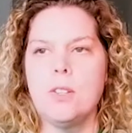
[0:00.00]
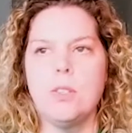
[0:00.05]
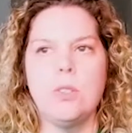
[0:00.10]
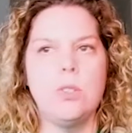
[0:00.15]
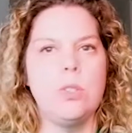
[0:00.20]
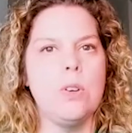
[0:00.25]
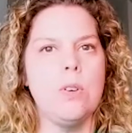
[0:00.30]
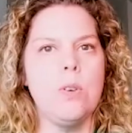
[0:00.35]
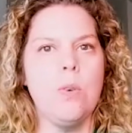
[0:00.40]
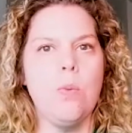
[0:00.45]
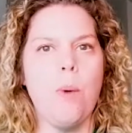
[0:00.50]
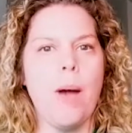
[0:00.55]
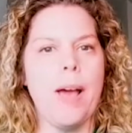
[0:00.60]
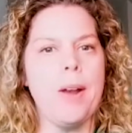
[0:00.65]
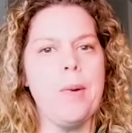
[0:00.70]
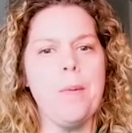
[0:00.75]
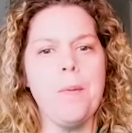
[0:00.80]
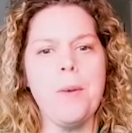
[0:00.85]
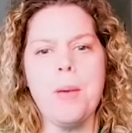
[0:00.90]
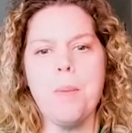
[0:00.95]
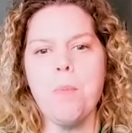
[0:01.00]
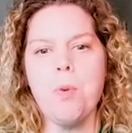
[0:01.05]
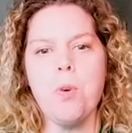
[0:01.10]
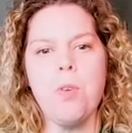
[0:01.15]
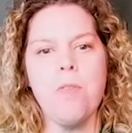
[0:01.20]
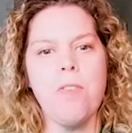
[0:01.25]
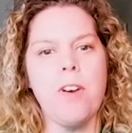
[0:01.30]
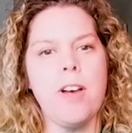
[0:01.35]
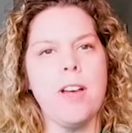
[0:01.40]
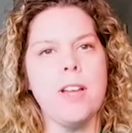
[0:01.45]
So, why don't we
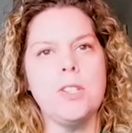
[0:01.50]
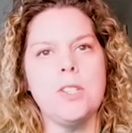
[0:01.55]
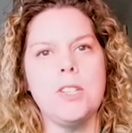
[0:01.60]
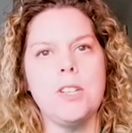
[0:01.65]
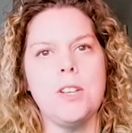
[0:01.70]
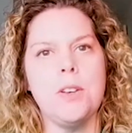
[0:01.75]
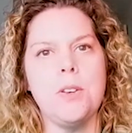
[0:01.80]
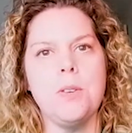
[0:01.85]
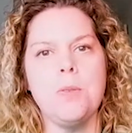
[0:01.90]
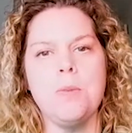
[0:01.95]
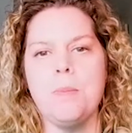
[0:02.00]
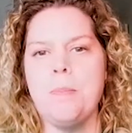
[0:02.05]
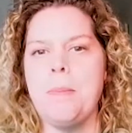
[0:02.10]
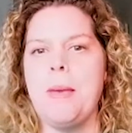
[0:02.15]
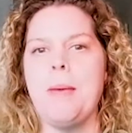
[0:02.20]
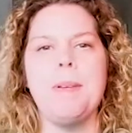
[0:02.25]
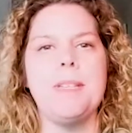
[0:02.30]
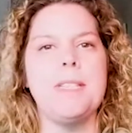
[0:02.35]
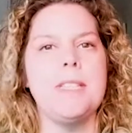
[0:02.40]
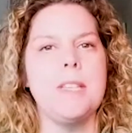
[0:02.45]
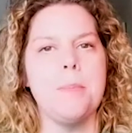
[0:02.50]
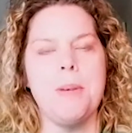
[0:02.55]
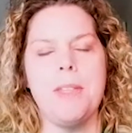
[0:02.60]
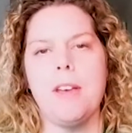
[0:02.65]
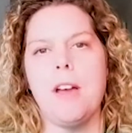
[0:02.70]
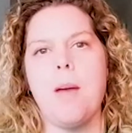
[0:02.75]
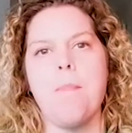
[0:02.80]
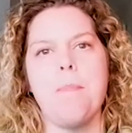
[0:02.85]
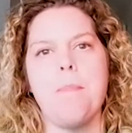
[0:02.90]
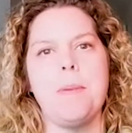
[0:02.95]
move on to maybe some of
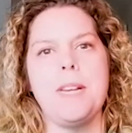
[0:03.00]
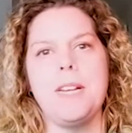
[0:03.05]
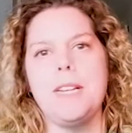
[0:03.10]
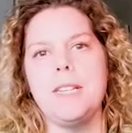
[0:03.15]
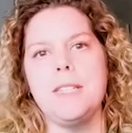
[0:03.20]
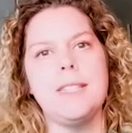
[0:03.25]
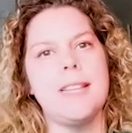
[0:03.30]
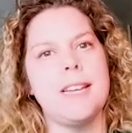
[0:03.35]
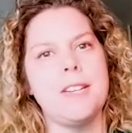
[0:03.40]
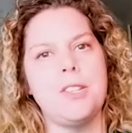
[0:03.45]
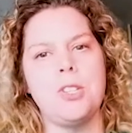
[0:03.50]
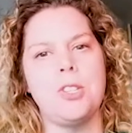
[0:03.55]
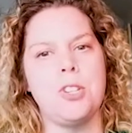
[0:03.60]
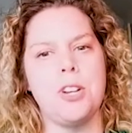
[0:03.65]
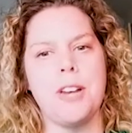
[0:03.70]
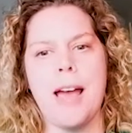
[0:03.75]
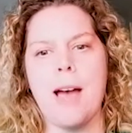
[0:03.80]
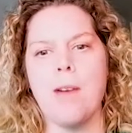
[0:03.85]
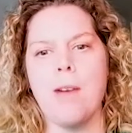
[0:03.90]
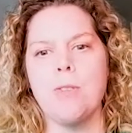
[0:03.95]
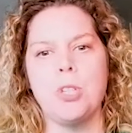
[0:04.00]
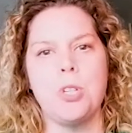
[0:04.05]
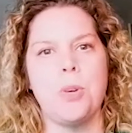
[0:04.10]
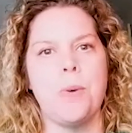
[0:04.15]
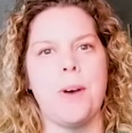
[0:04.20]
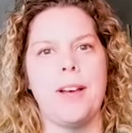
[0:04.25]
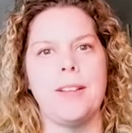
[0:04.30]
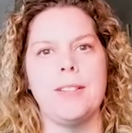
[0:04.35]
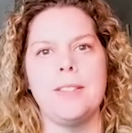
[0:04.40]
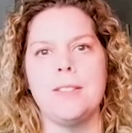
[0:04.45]
the companies that stood out to
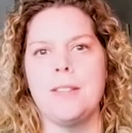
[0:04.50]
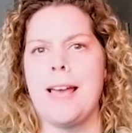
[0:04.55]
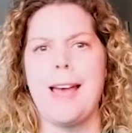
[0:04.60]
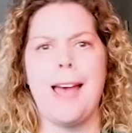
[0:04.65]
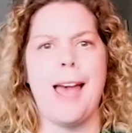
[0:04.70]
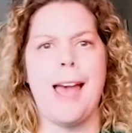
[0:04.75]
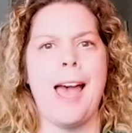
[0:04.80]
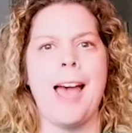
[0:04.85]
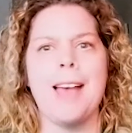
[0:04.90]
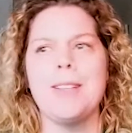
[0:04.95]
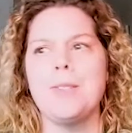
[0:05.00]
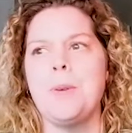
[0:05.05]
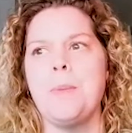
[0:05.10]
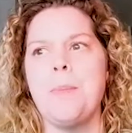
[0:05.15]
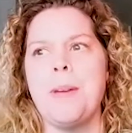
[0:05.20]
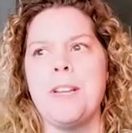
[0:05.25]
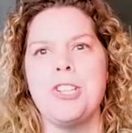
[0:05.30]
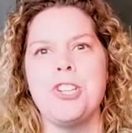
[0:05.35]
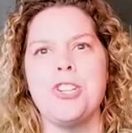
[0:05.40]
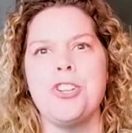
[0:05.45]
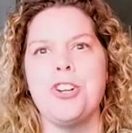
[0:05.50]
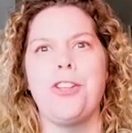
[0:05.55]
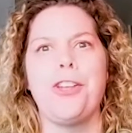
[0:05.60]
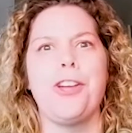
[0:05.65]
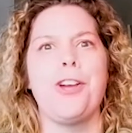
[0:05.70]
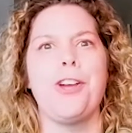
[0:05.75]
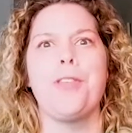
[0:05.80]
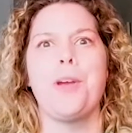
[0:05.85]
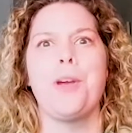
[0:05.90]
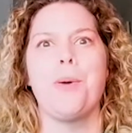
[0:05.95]
us? As we mentioned
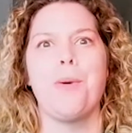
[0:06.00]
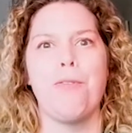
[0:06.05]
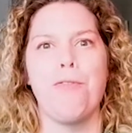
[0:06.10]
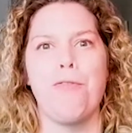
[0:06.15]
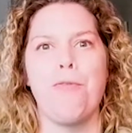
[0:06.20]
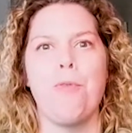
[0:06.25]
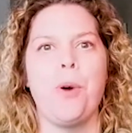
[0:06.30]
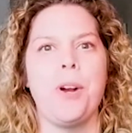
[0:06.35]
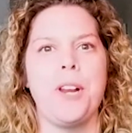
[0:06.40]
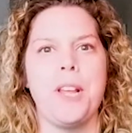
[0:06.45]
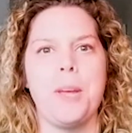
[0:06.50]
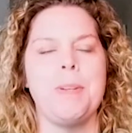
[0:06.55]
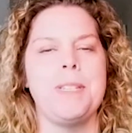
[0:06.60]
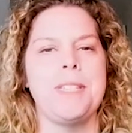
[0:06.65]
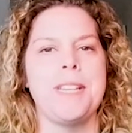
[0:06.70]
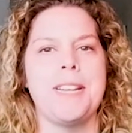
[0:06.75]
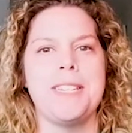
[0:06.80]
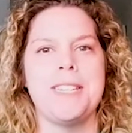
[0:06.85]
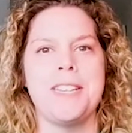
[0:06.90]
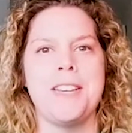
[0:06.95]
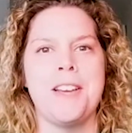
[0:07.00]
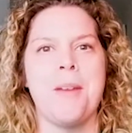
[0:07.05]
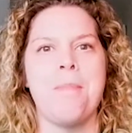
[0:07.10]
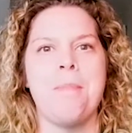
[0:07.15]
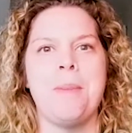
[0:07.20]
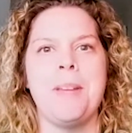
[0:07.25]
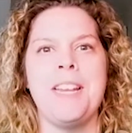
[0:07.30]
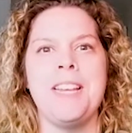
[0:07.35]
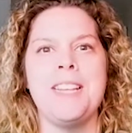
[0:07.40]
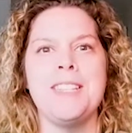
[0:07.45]
earlier, there were 40 presenting
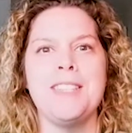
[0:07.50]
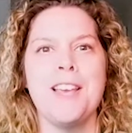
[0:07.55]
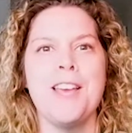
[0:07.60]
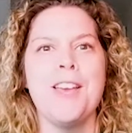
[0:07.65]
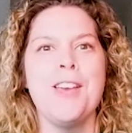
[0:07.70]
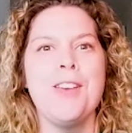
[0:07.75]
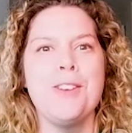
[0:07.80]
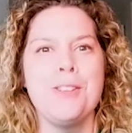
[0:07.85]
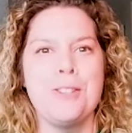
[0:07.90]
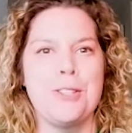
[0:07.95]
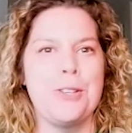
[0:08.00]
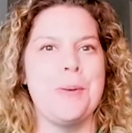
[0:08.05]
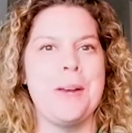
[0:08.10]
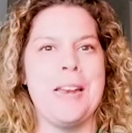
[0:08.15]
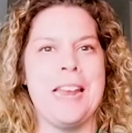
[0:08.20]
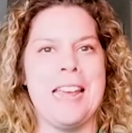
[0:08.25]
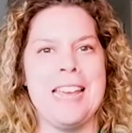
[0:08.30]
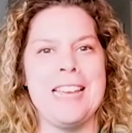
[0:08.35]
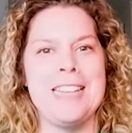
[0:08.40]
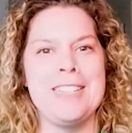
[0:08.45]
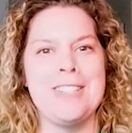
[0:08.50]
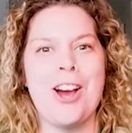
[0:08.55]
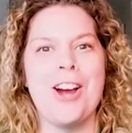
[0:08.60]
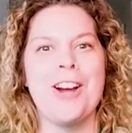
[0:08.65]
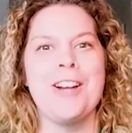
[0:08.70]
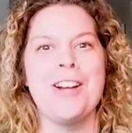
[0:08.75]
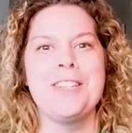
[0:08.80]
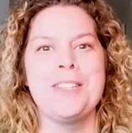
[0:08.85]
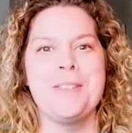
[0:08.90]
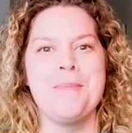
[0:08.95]
companies. So, it is
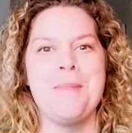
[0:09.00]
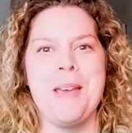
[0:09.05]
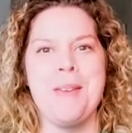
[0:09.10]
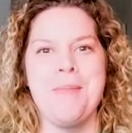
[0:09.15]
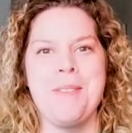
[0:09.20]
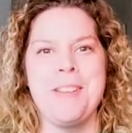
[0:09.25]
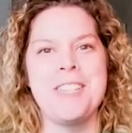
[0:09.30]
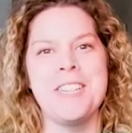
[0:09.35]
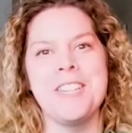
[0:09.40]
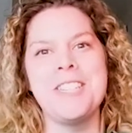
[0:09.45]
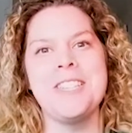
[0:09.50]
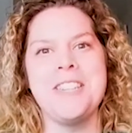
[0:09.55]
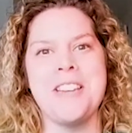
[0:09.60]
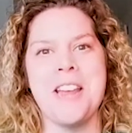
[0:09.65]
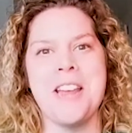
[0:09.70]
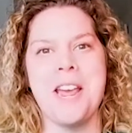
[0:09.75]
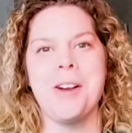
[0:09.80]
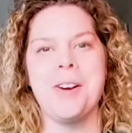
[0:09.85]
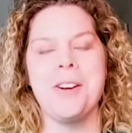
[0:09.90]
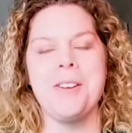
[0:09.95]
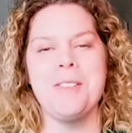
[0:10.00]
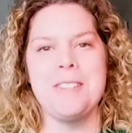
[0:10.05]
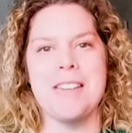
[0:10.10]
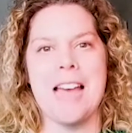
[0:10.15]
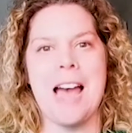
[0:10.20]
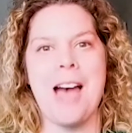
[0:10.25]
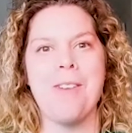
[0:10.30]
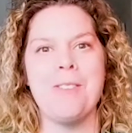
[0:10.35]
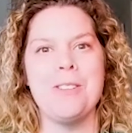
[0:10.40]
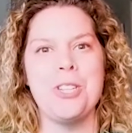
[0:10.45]
hard to maybe just narrow
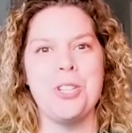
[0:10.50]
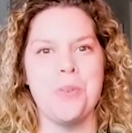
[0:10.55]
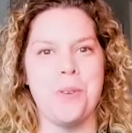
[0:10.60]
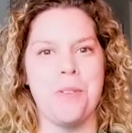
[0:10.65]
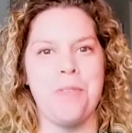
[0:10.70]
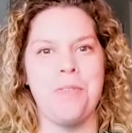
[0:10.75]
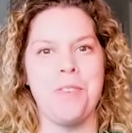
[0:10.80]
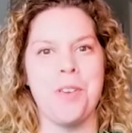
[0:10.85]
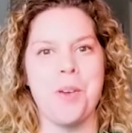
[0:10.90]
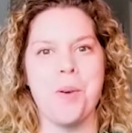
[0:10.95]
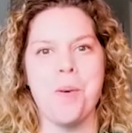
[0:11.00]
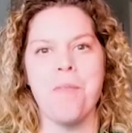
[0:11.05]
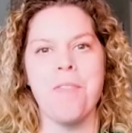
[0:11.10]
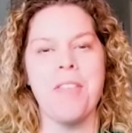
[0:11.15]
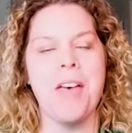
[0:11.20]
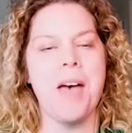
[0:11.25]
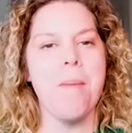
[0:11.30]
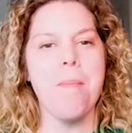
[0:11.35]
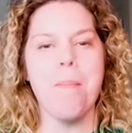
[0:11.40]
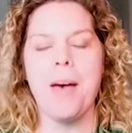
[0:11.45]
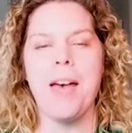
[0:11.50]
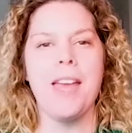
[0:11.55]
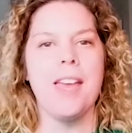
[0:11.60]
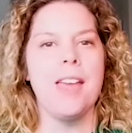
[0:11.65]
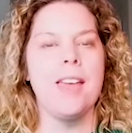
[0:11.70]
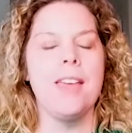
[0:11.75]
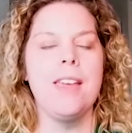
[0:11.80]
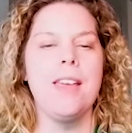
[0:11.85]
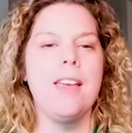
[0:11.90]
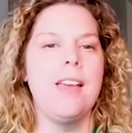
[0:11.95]
down to a few of them. But
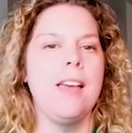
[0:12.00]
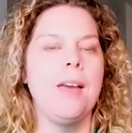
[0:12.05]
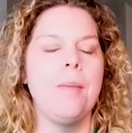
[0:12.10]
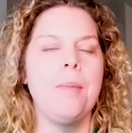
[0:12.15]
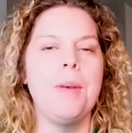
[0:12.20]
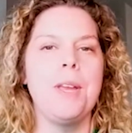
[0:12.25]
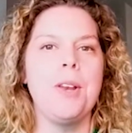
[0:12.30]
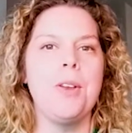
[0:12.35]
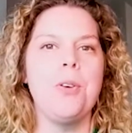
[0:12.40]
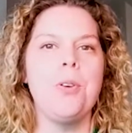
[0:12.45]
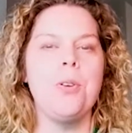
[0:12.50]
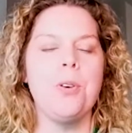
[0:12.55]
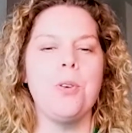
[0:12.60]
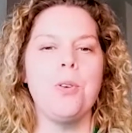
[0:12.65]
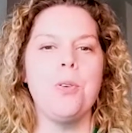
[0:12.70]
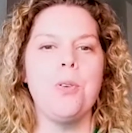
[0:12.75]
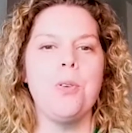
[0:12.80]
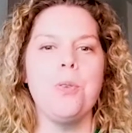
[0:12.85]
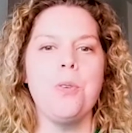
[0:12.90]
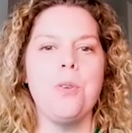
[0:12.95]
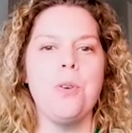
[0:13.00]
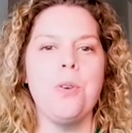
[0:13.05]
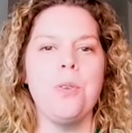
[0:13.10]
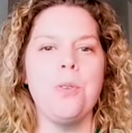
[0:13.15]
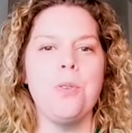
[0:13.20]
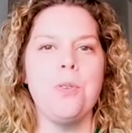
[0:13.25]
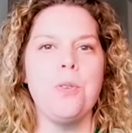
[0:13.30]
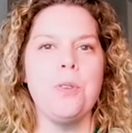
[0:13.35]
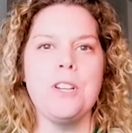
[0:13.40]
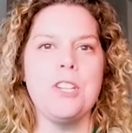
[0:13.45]
mean, who who
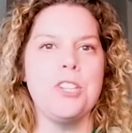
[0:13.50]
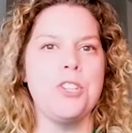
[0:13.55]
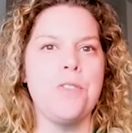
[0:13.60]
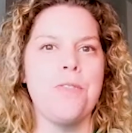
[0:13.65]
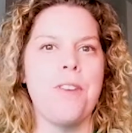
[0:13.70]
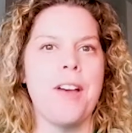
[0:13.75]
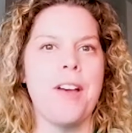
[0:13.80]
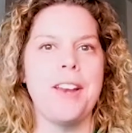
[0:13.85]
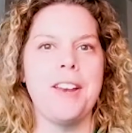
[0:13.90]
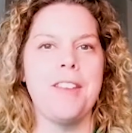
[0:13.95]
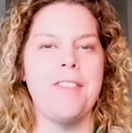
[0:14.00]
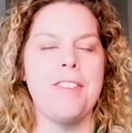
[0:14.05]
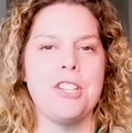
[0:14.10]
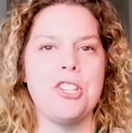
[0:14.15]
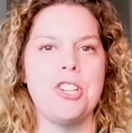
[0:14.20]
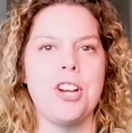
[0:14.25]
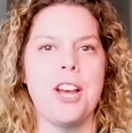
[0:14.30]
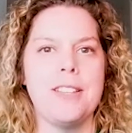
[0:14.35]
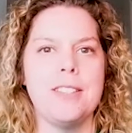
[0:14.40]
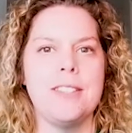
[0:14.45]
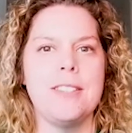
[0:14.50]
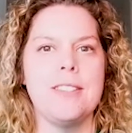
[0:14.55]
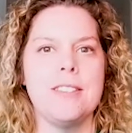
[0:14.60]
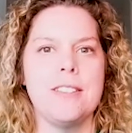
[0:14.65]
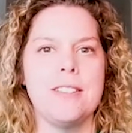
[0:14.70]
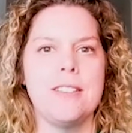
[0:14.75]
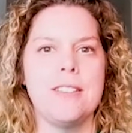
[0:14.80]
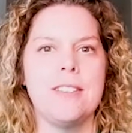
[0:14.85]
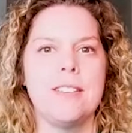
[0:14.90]
who did you find of interest?